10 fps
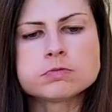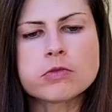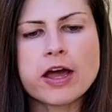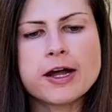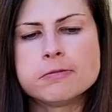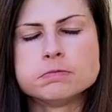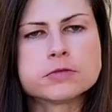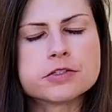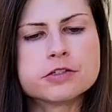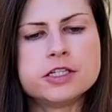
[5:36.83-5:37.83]
Yeah,
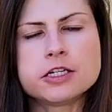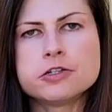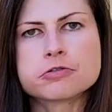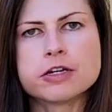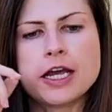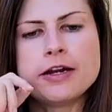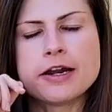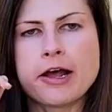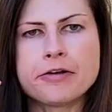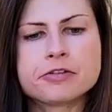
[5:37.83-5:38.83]
the tzatziki is great. It
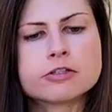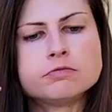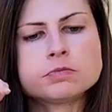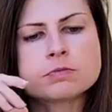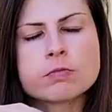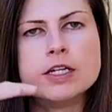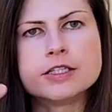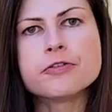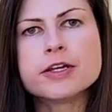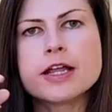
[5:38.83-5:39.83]
has it's
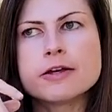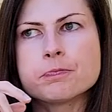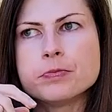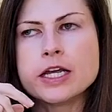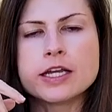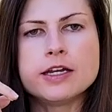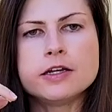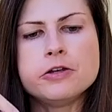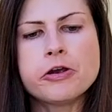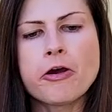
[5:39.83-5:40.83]
definitely like like eating
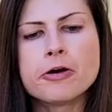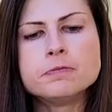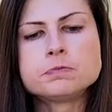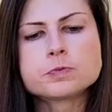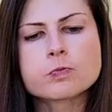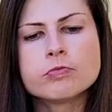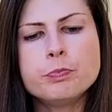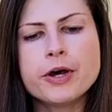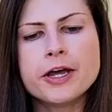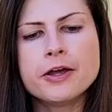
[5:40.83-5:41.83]
a gyro,
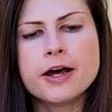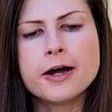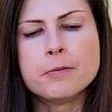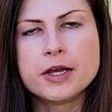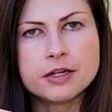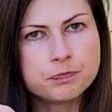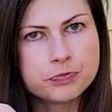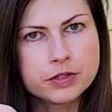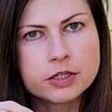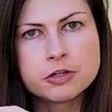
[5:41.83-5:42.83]
but um, in
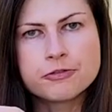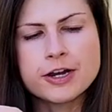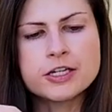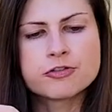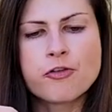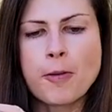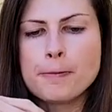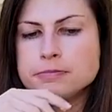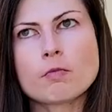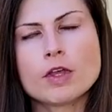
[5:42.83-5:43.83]
loaded fries form.
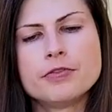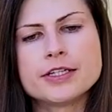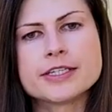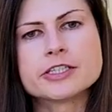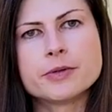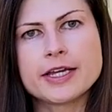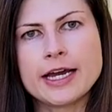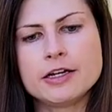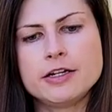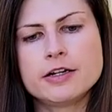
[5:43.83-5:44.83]
That's actually what they
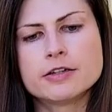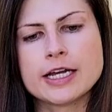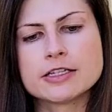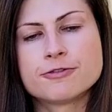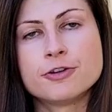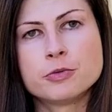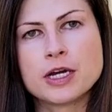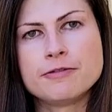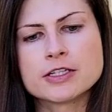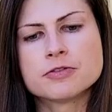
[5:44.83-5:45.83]
had here last Food and
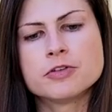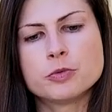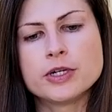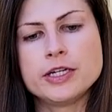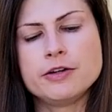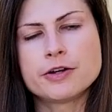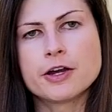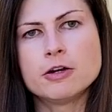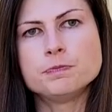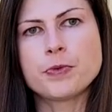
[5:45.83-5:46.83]
Wine Festival one year
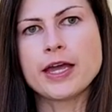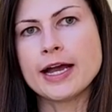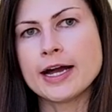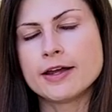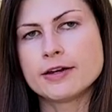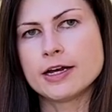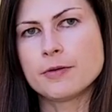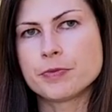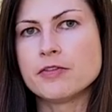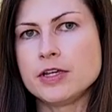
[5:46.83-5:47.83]
ago. They had um,
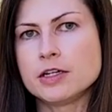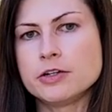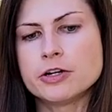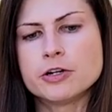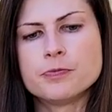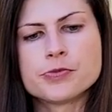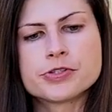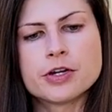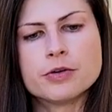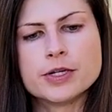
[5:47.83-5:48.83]
a vegan gyro,
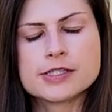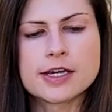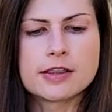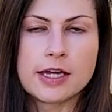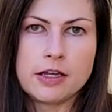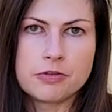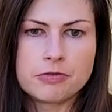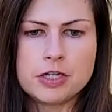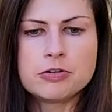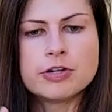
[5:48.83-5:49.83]
so it's like they
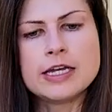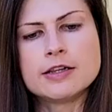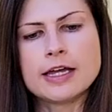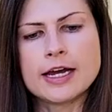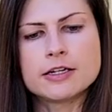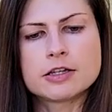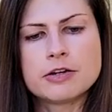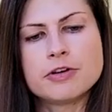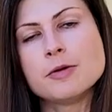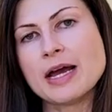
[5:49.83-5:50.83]
recreated that, they
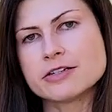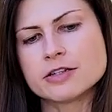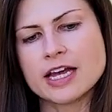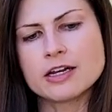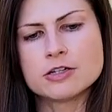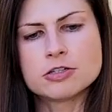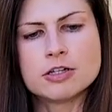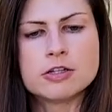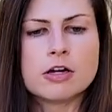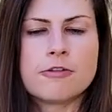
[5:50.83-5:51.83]
reimagined that into
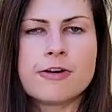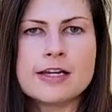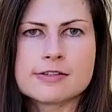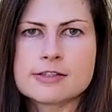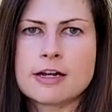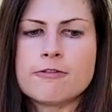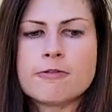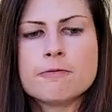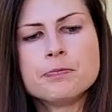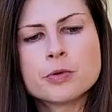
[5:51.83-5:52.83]
the loaded fries instead of
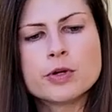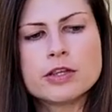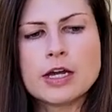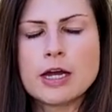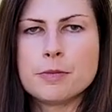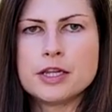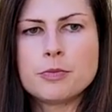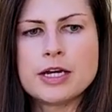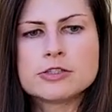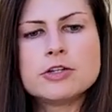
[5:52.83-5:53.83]
with um, in the
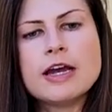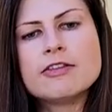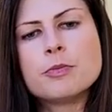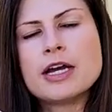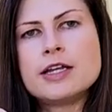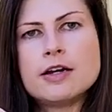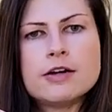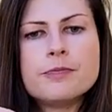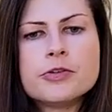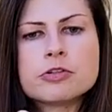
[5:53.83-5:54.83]
bread. So you have the bread here,
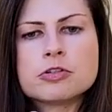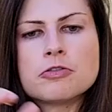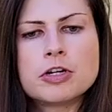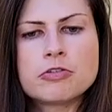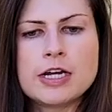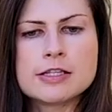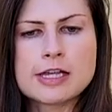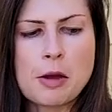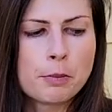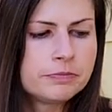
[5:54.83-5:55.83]
so it sort of recreates
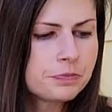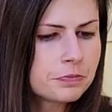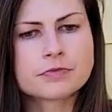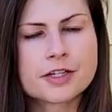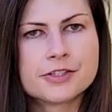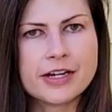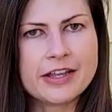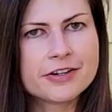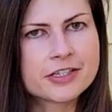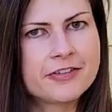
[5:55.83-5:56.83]
that. So
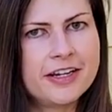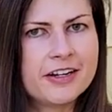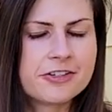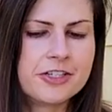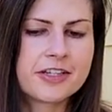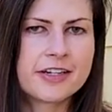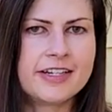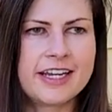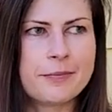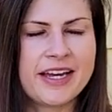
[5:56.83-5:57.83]
Heather's over here, and she's going to
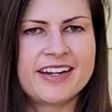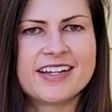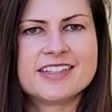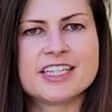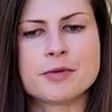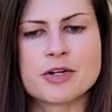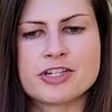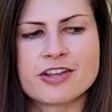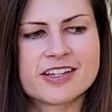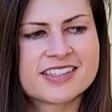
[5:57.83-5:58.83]
take a bite and tell me what she
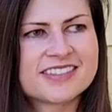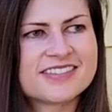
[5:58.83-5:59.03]
thinks.